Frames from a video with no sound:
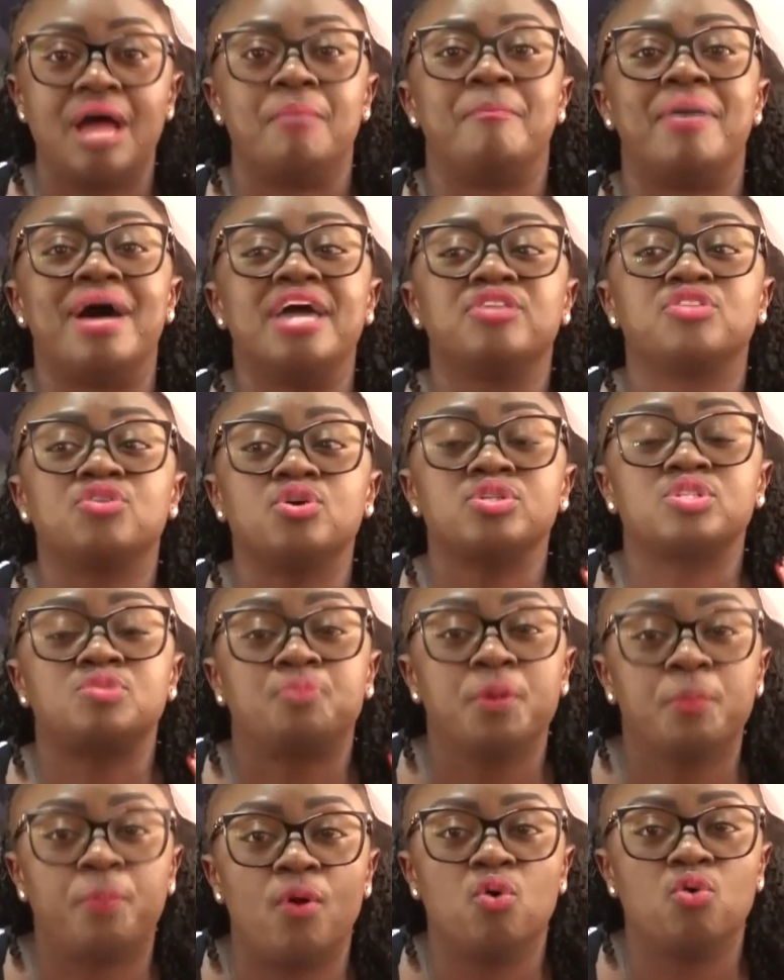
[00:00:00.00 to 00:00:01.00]
by those
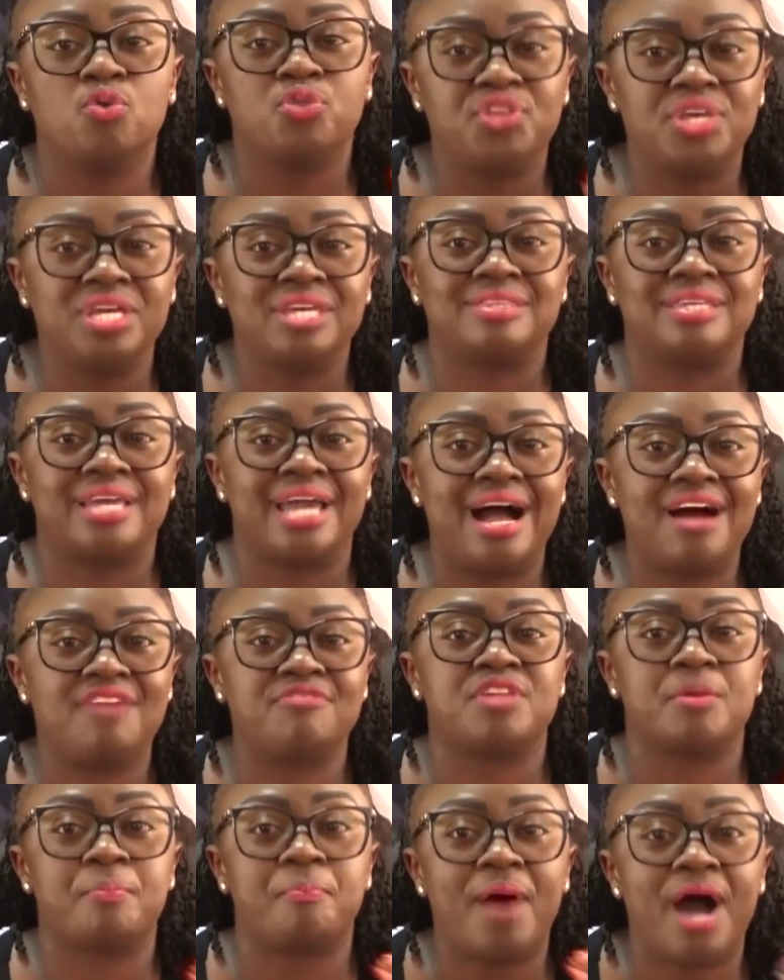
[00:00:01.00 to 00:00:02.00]
people who think they
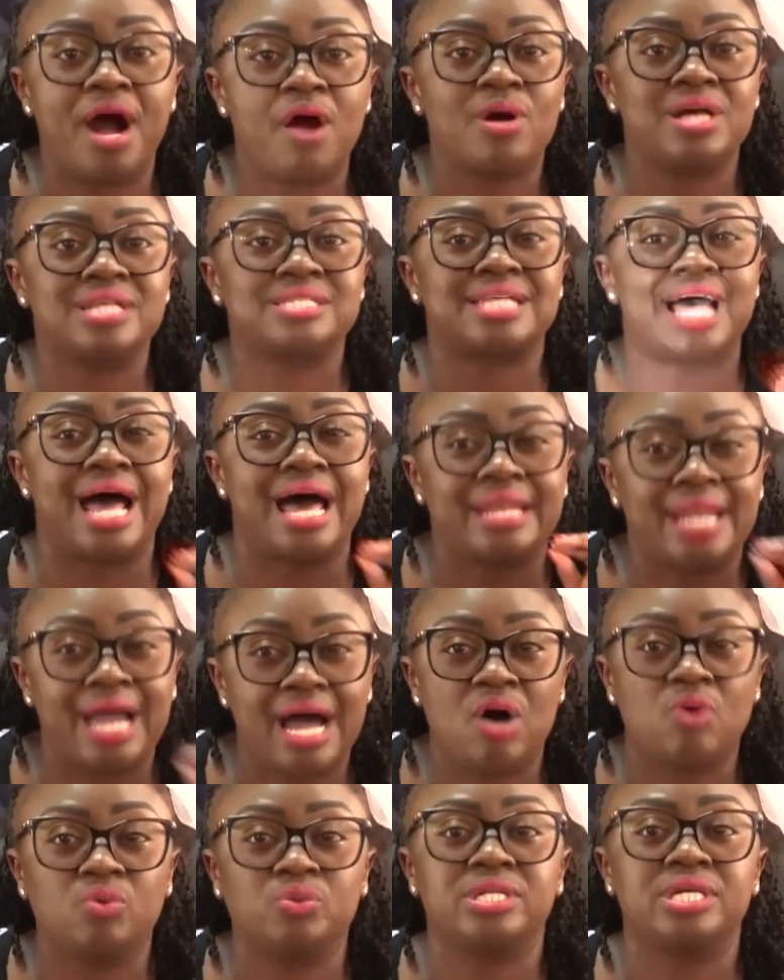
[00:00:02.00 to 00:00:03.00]
have the powers
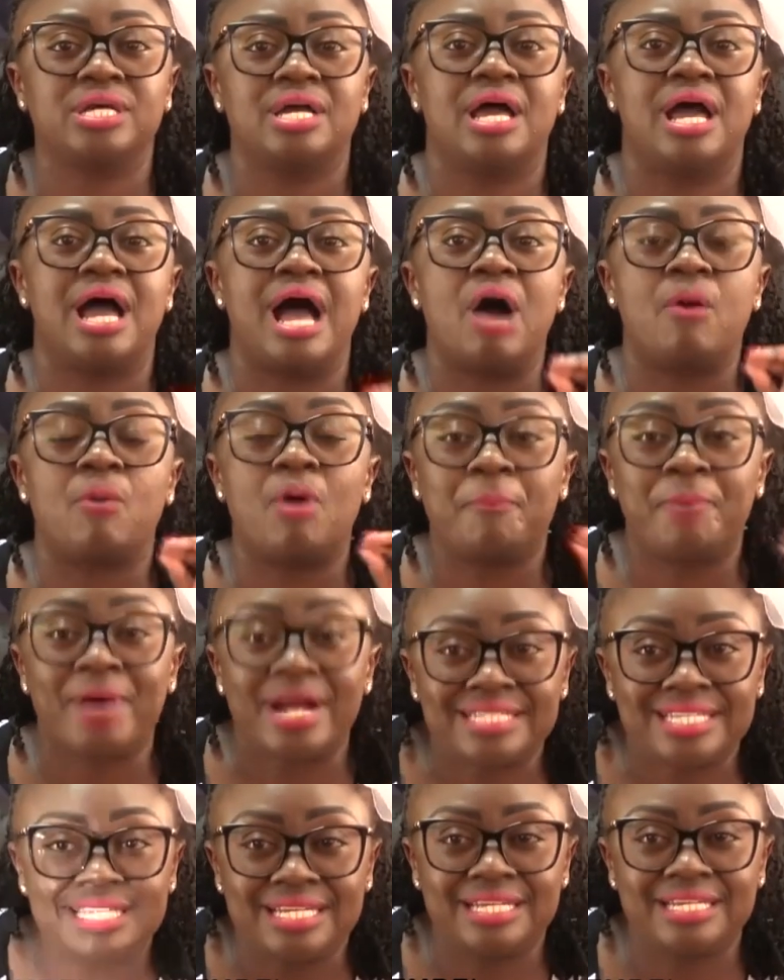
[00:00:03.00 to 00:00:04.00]
around our
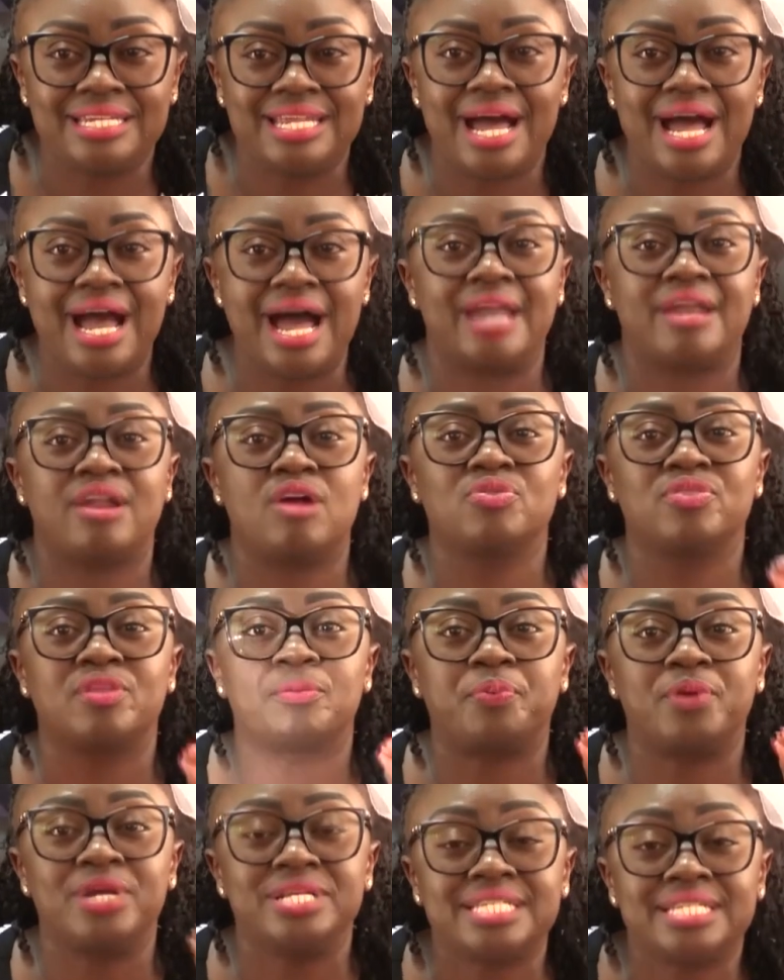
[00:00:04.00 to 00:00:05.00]
party leader, around the
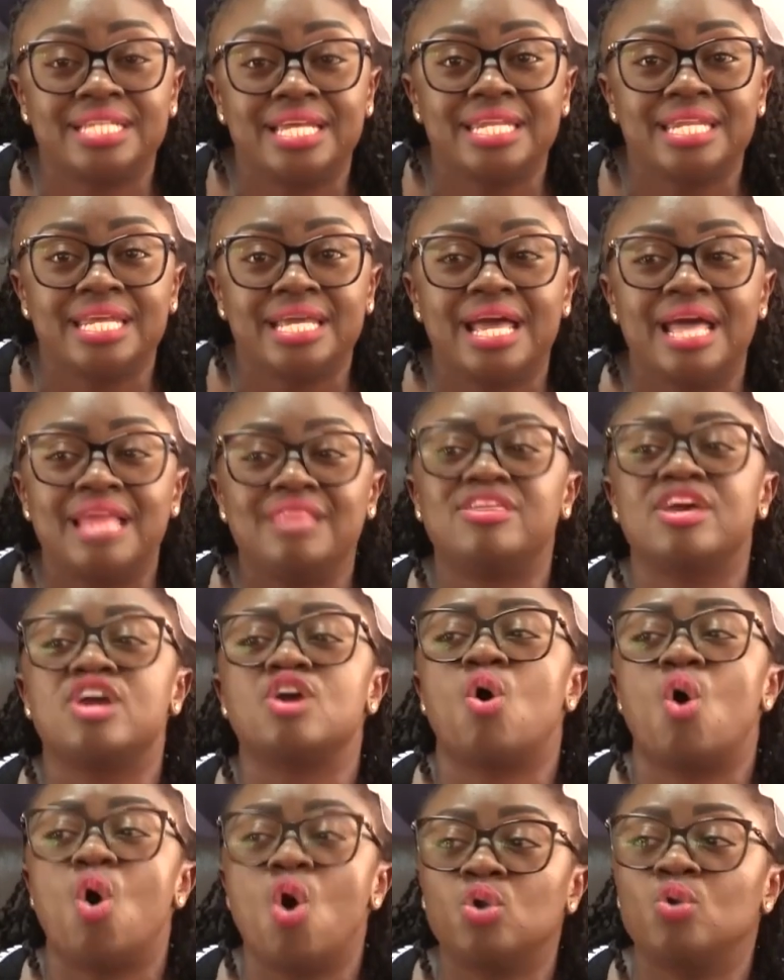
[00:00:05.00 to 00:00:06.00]
president,
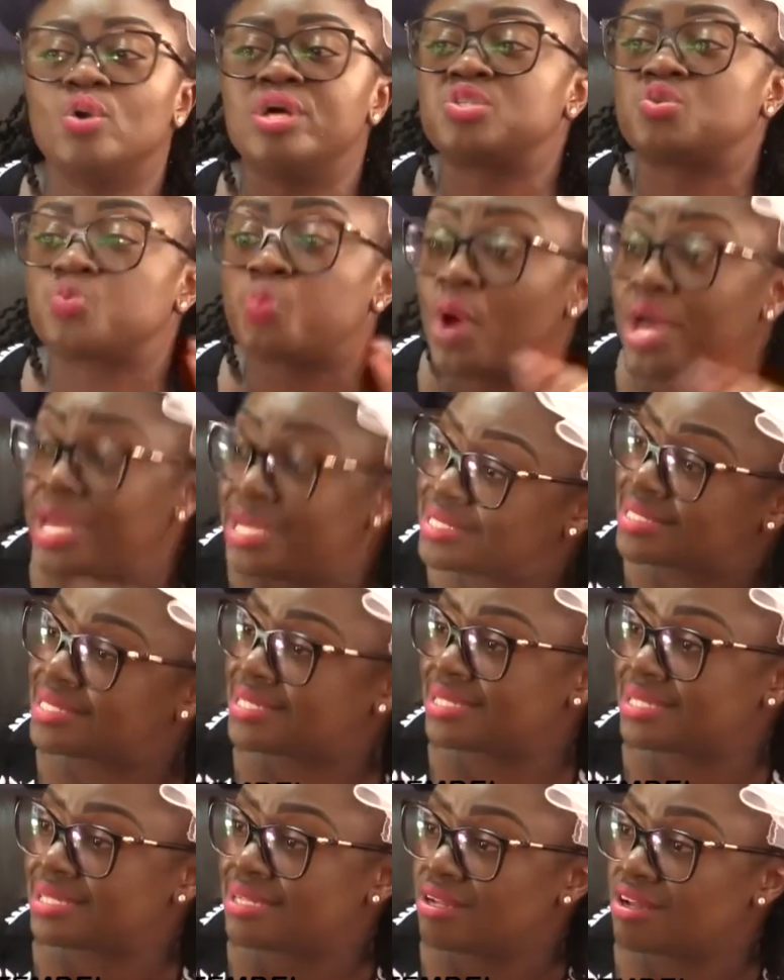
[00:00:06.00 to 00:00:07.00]
they always wait
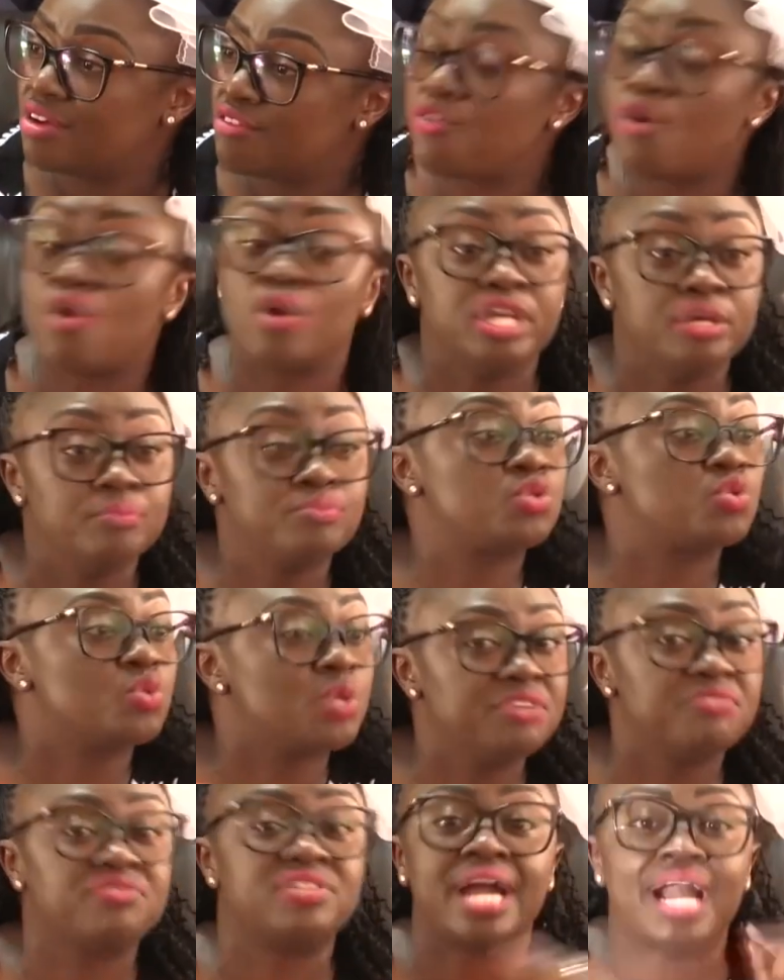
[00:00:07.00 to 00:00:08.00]
for him to
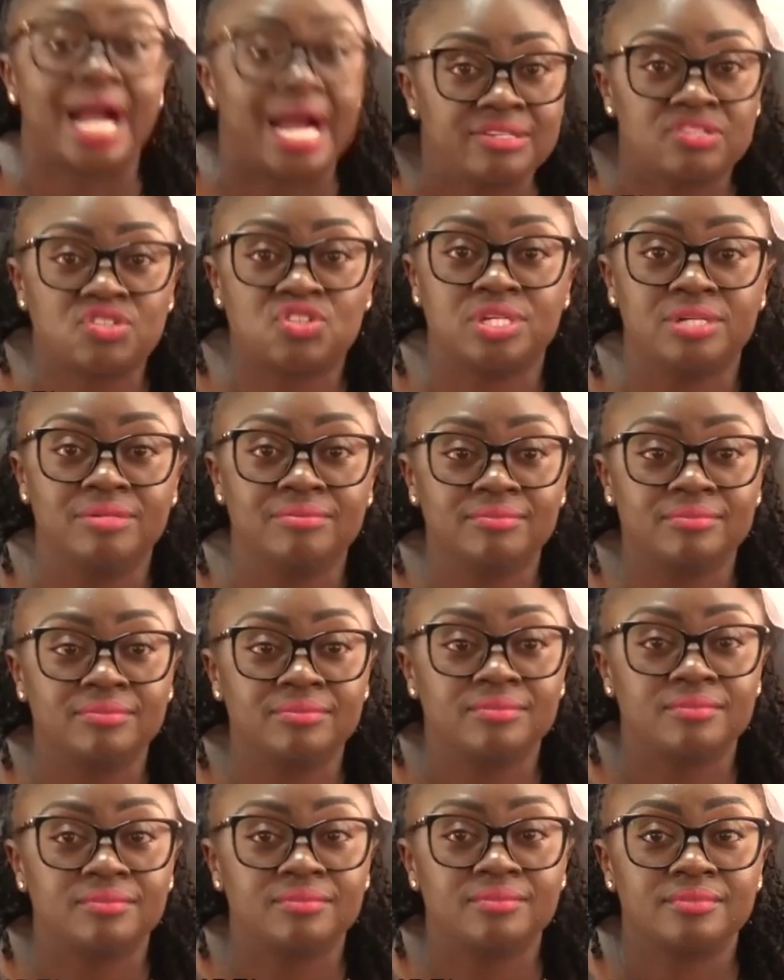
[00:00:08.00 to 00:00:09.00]
leave the country.
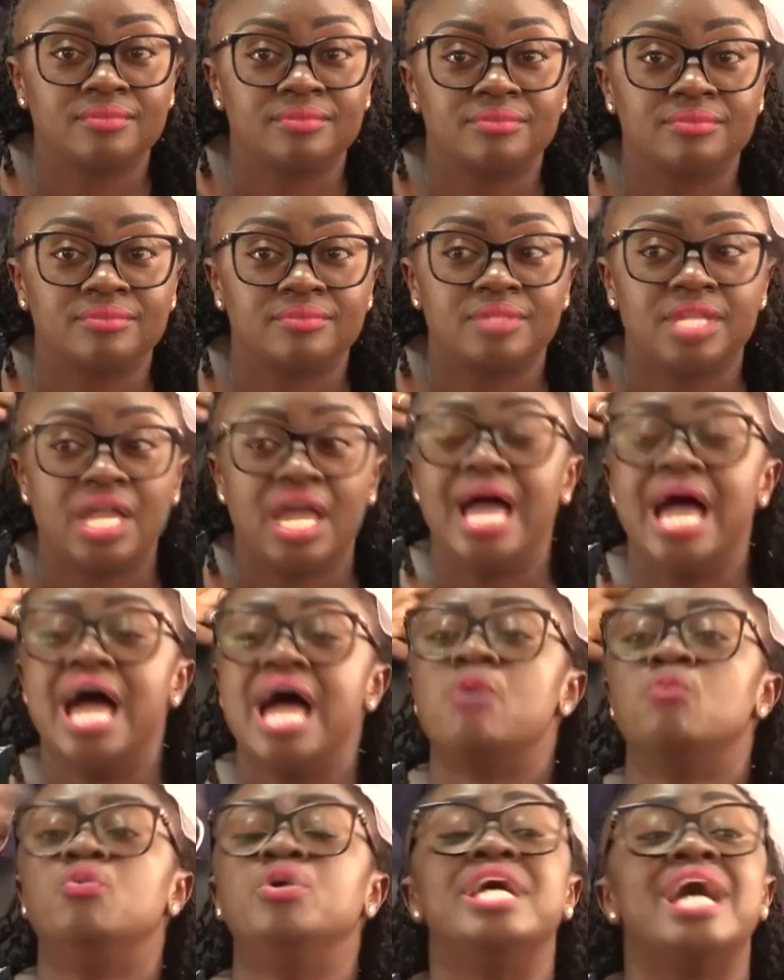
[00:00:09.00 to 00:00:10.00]
It is
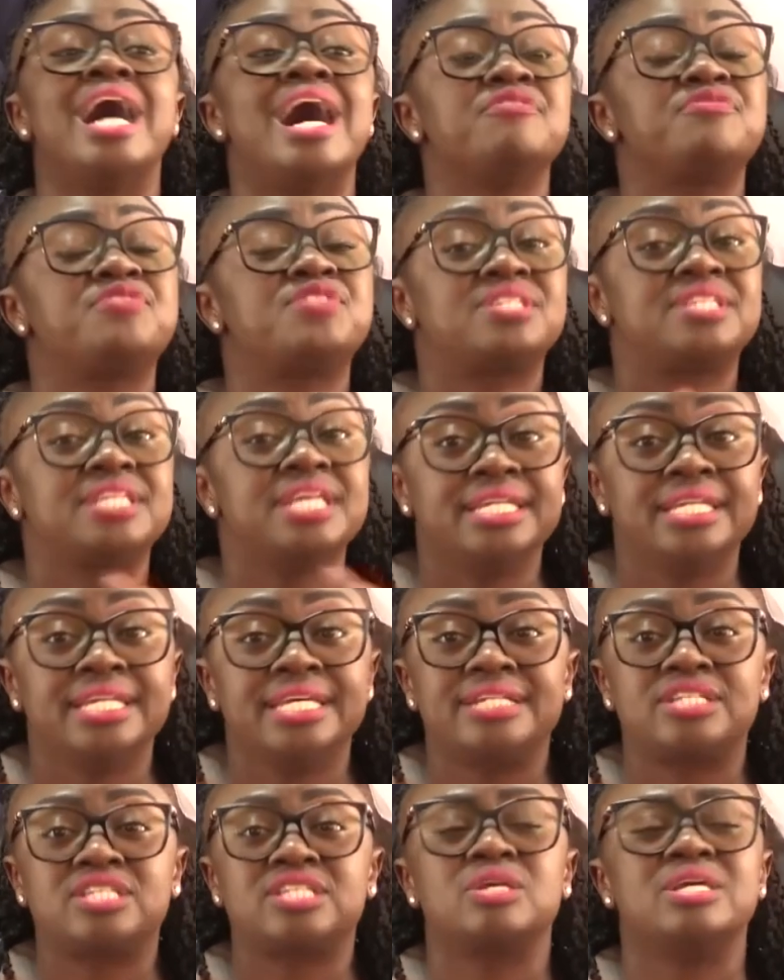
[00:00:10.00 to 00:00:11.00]
systematic. We have seen
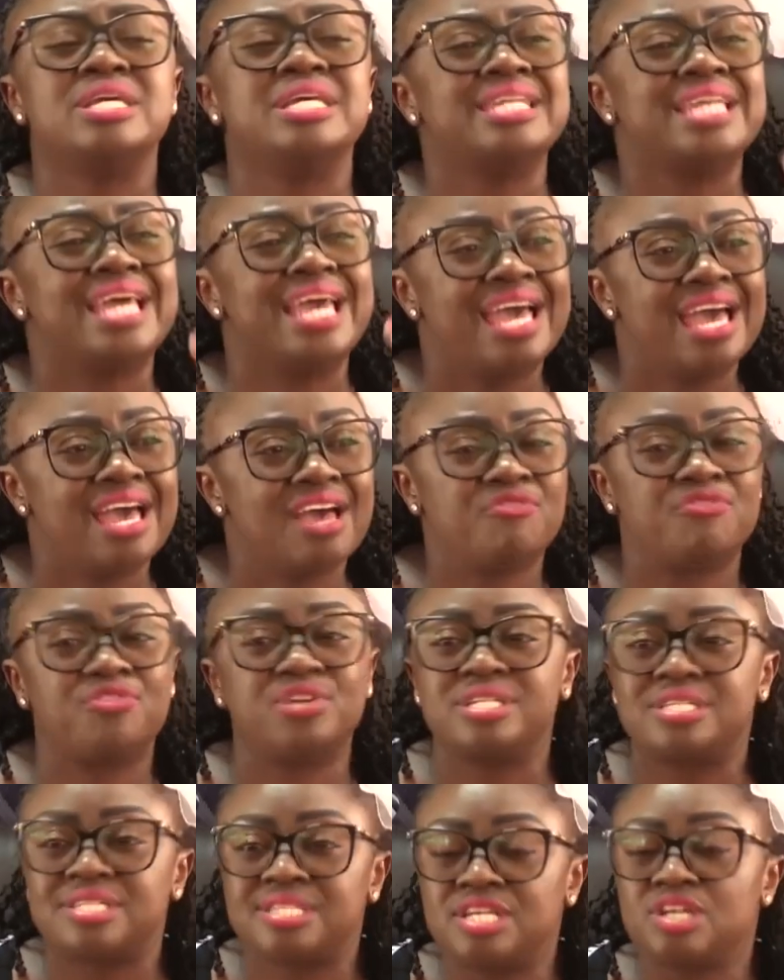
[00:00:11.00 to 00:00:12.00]
it in
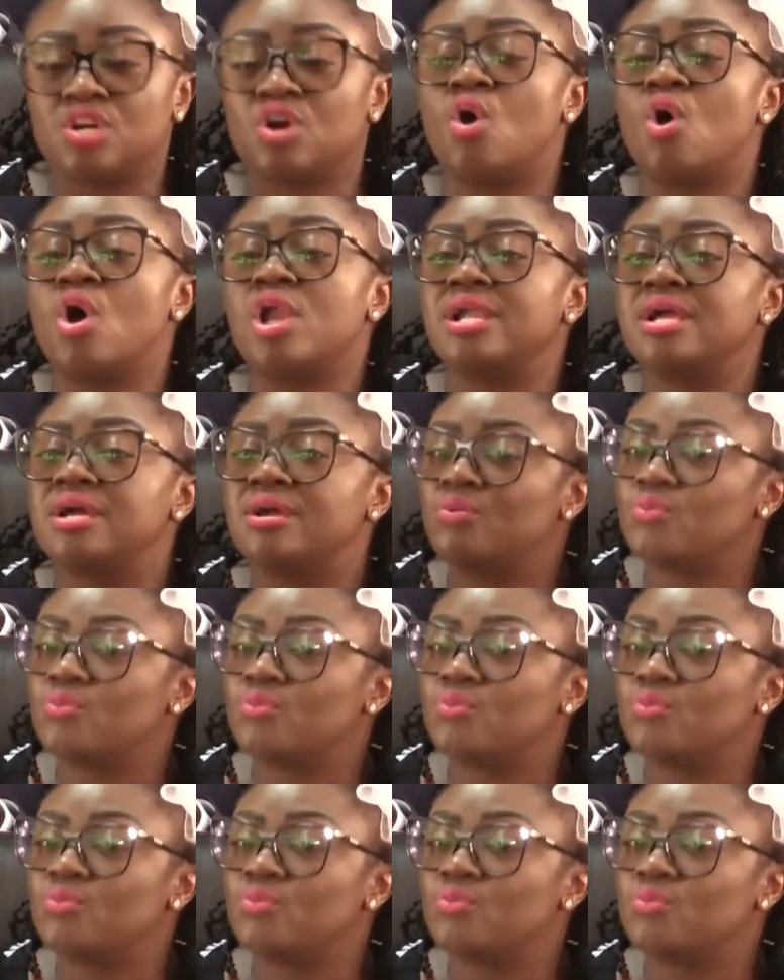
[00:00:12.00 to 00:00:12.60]
every single. The